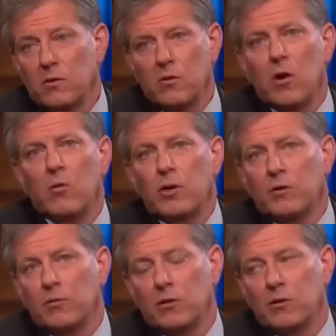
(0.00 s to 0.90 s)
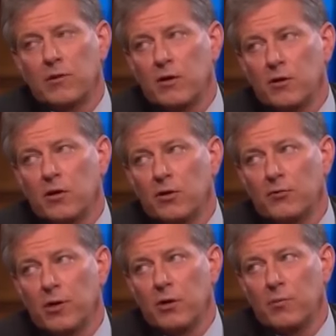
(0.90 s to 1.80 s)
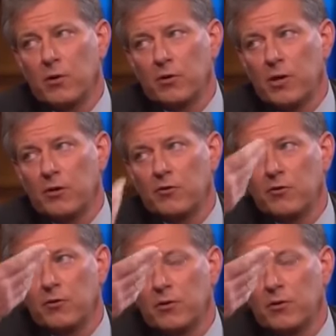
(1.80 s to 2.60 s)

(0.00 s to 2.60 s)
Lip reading: No, we live out in the country. I don't park down the street.